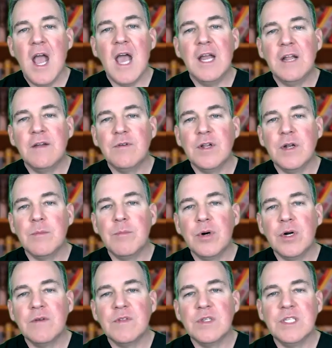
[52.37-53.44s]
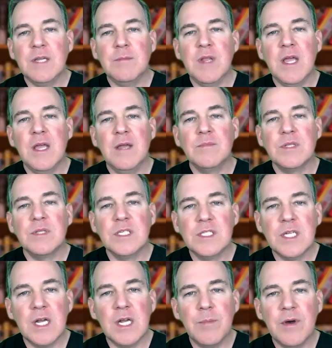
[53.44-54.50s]
and I've written a book of the same name,
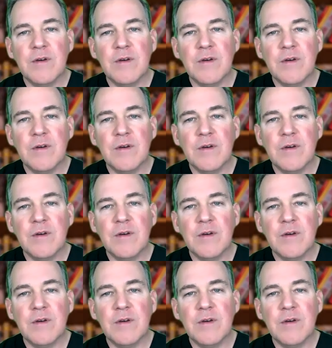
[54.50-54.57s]
Listen Up,